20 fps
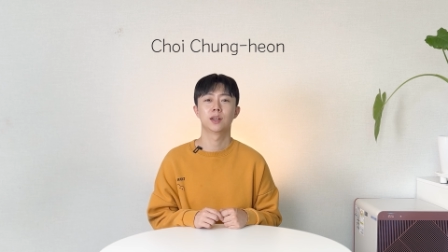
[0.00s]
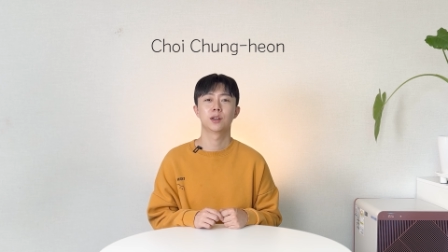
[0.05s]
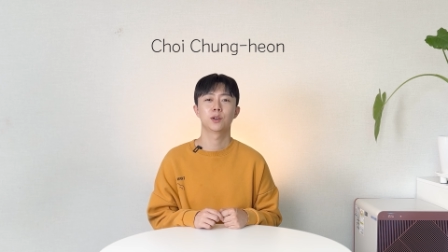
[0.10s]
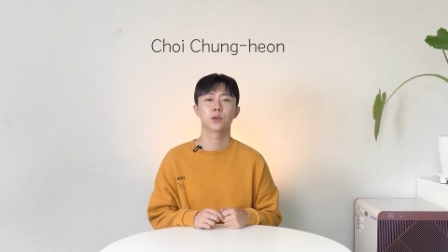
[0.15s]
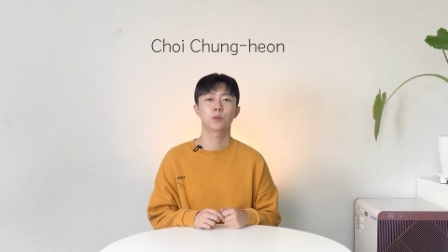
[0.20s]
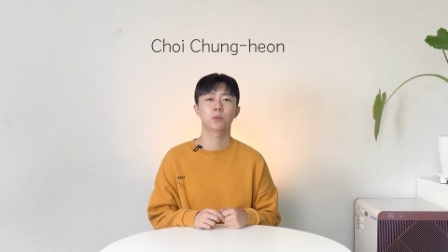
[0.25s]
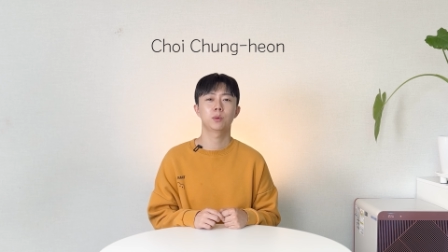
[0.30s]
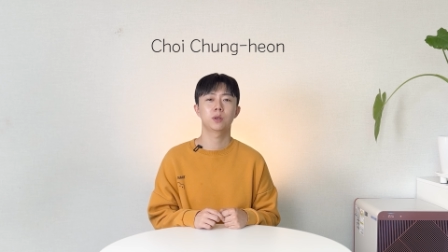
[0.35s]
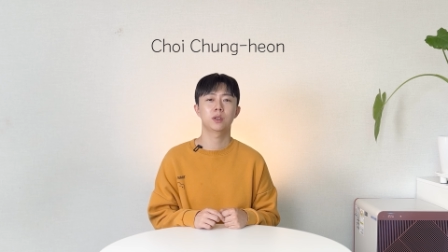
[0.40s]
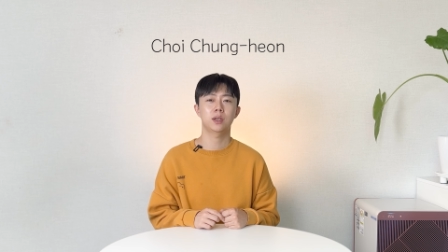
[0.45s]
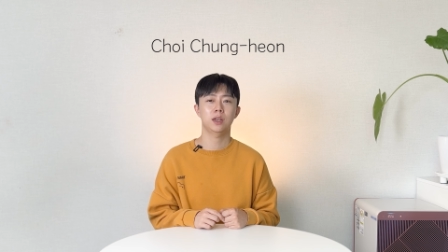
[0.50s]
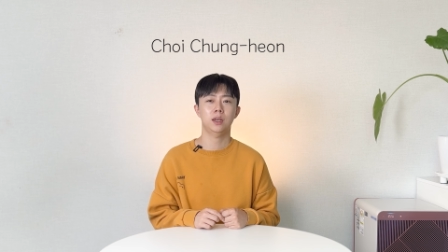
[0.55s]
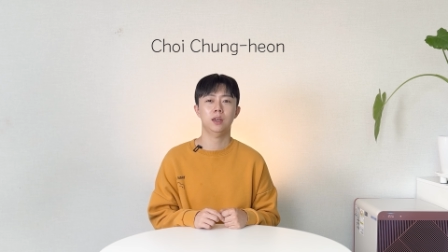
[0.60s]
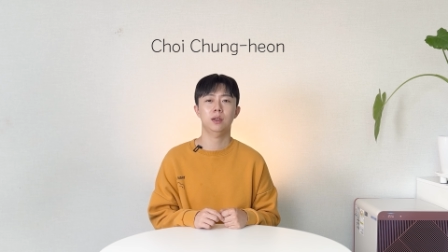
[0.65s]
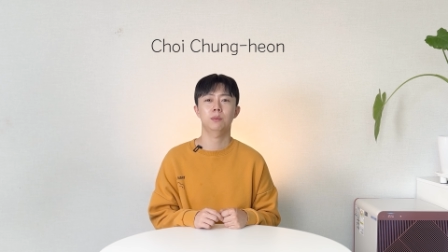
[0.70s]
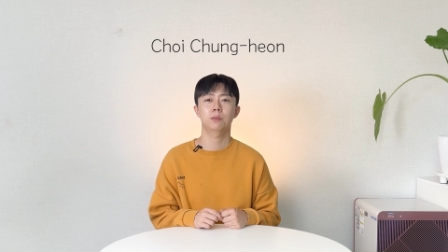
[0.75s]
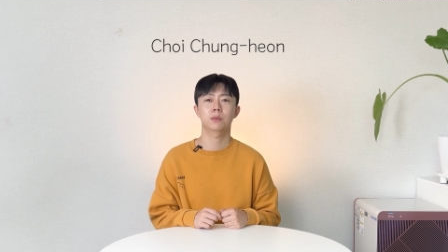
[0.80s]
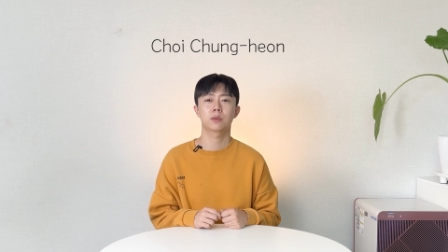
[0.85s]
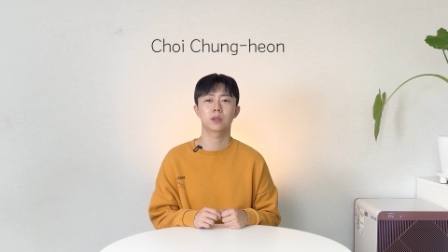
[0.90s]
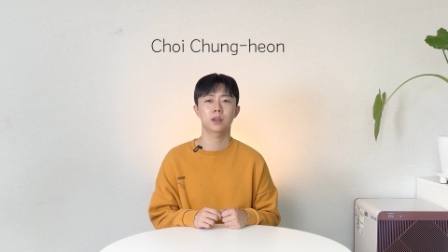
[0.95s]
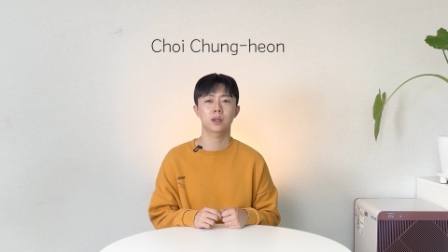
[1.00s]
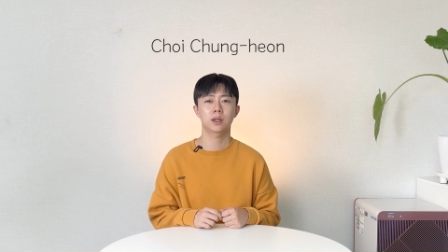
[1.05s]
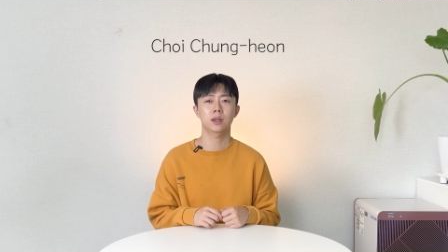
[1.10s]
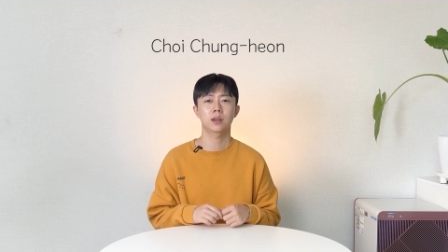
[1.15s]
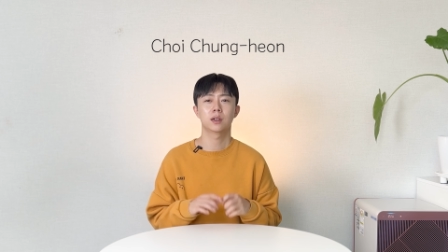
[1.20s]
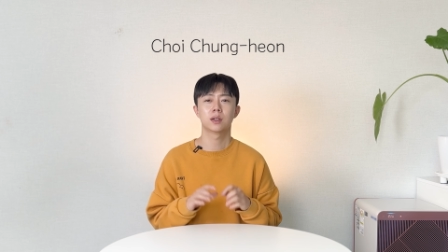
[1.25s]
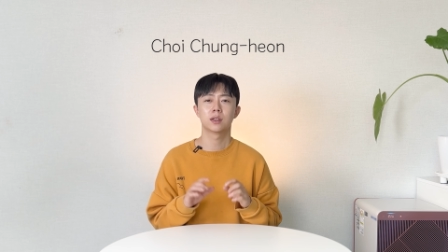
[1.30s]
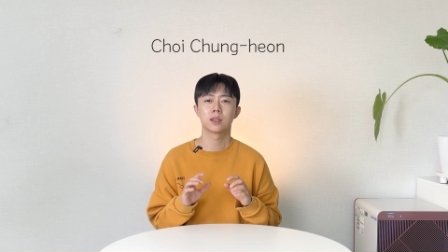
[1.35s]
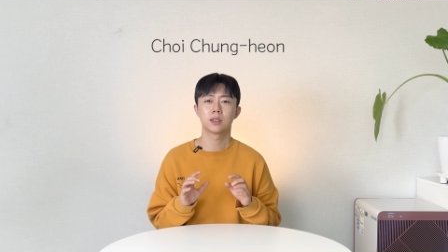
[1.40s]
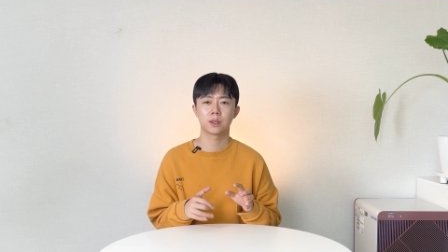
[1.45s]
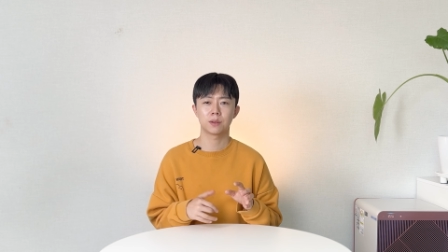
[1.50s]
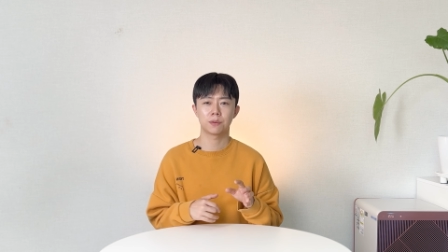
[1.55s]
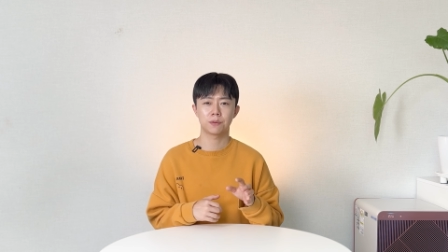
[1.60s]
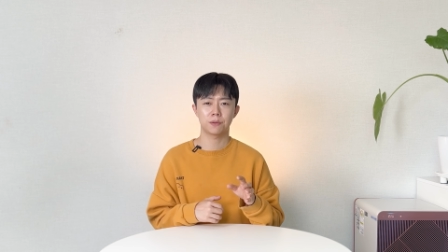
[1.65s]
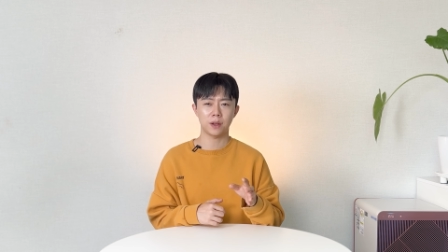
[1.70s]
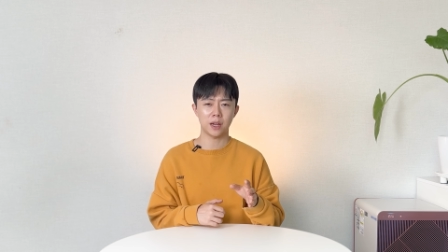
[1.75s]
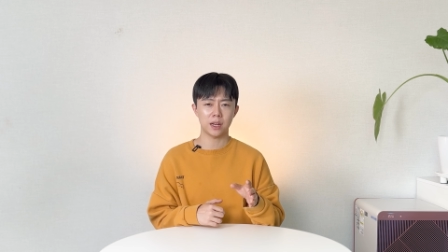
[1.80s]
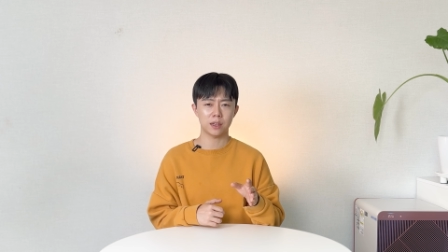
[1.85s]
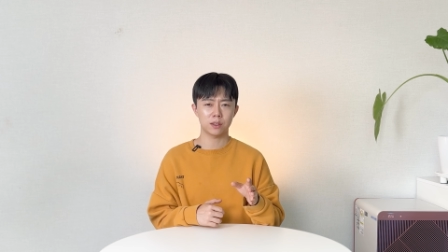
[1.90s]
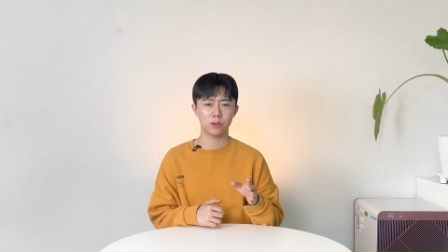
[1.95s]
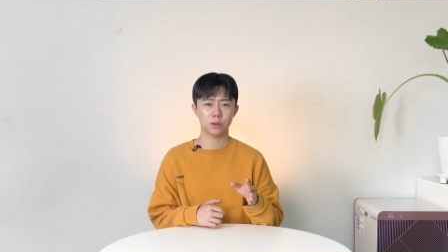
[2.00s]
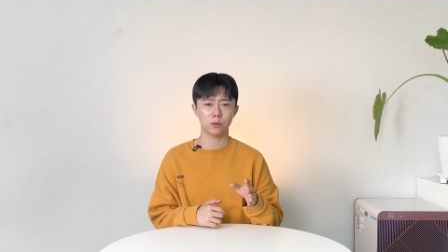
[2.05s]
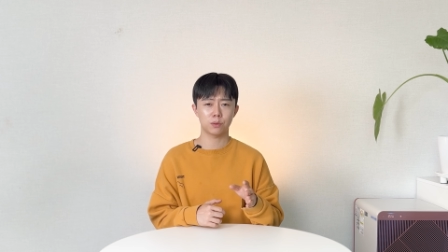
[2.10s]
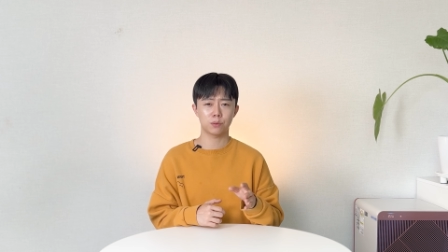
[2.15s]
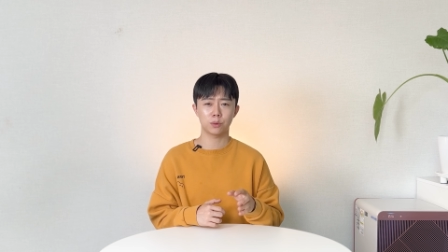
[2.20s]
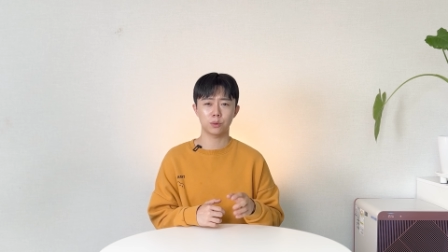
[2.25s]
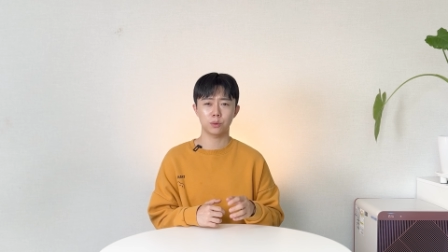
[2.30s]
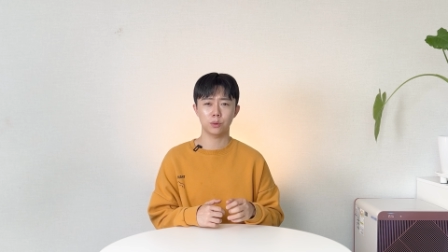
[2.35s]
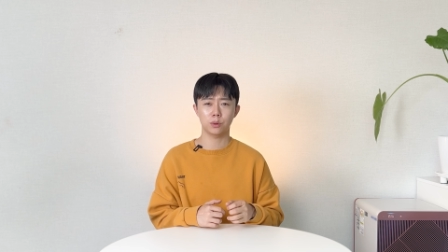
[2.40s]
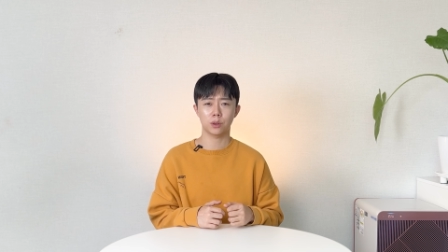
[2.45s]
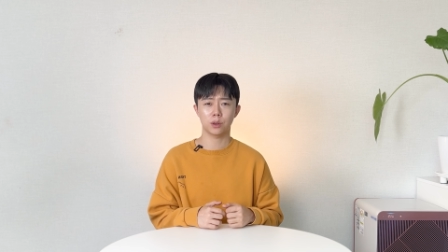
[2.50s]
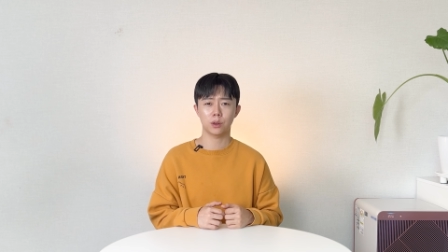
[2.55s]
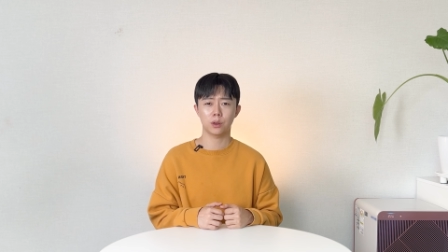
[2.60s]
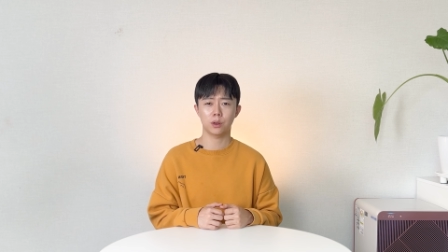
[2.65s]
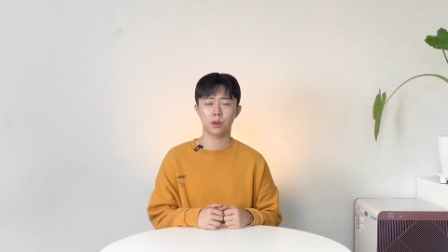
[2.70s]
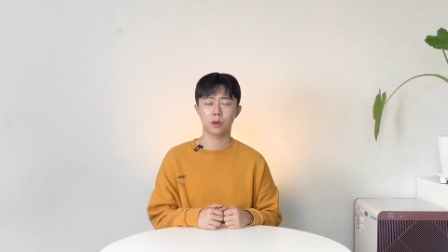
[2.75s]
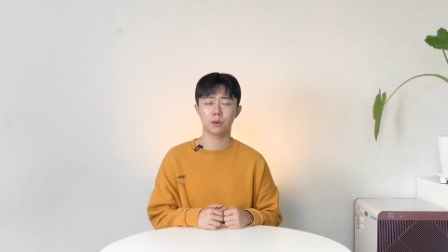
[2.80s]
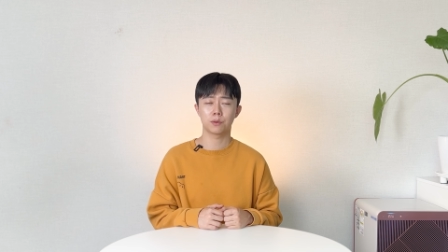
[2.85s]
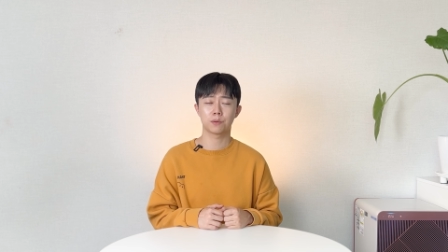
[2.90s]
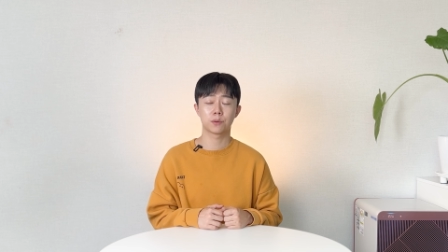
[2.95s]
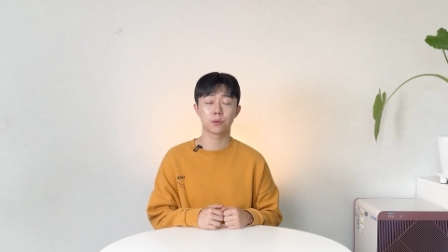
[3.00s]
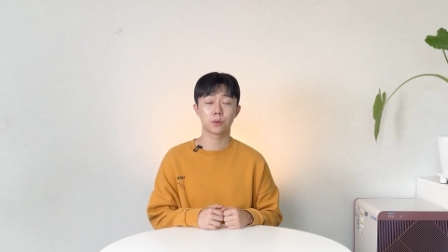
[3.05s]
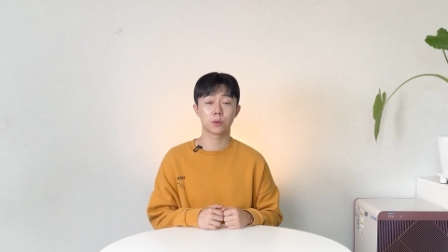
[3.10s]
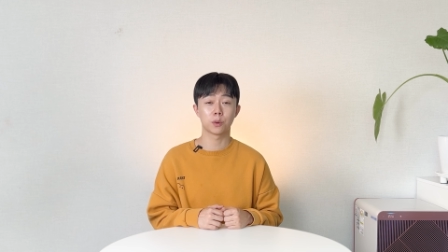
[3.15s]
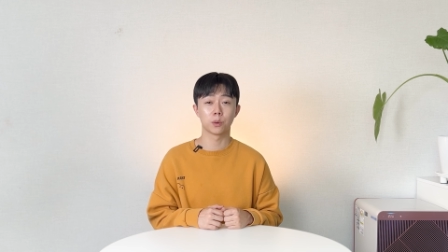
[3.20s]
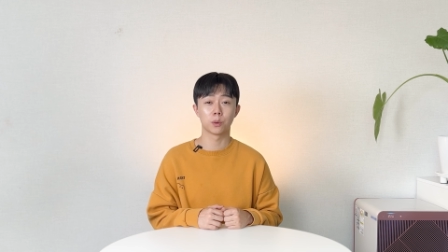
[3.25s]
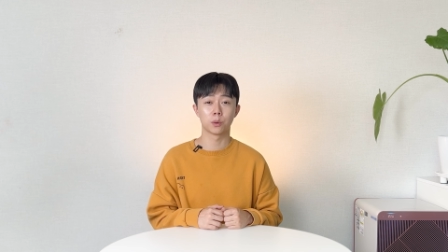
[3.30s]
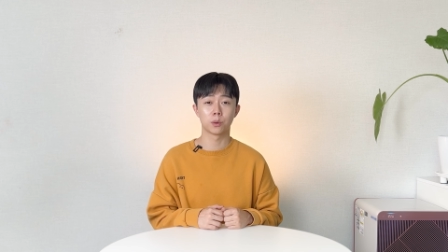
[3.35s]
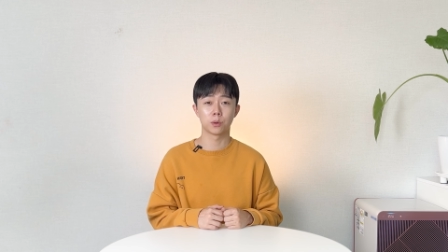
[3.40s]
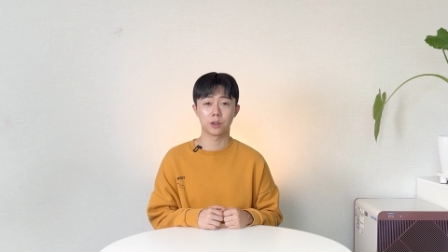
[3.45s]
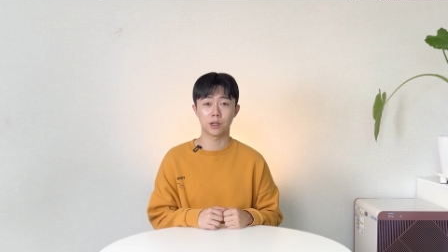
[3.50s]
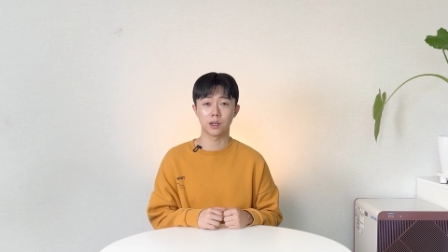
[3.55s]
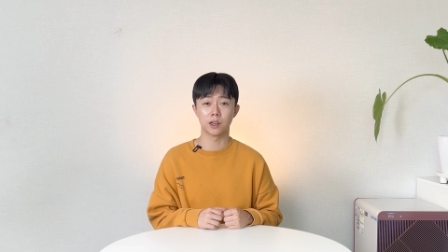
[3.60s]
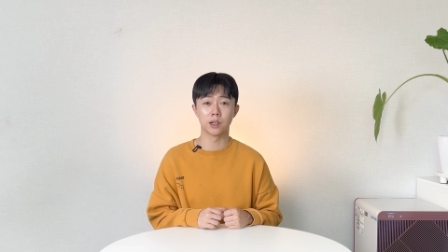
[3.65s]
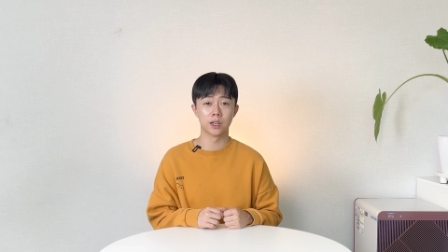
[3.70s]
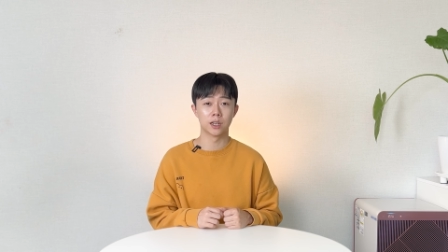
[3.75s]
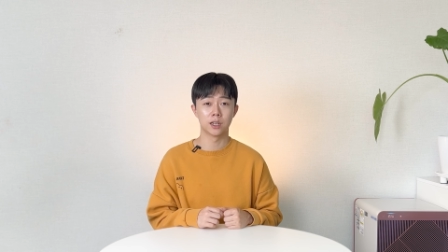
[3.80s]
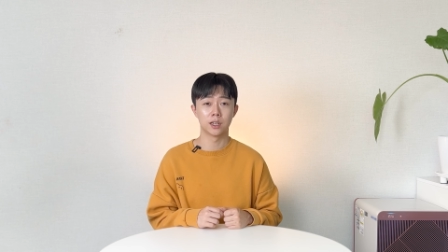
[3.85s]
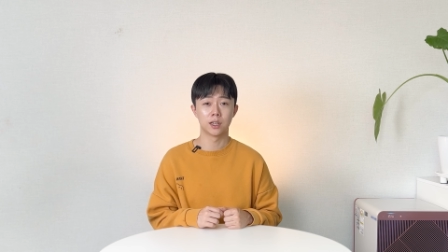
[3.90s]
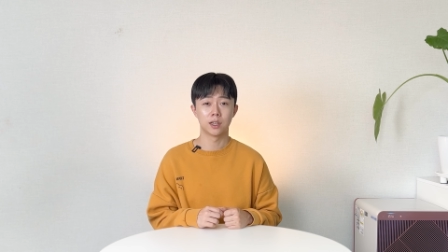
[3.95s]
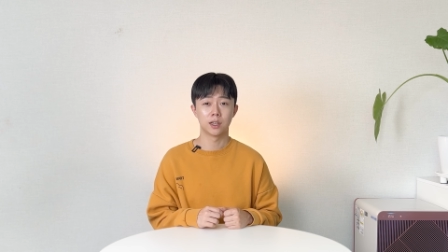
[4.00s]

who became the de facto ruler of Goryeo.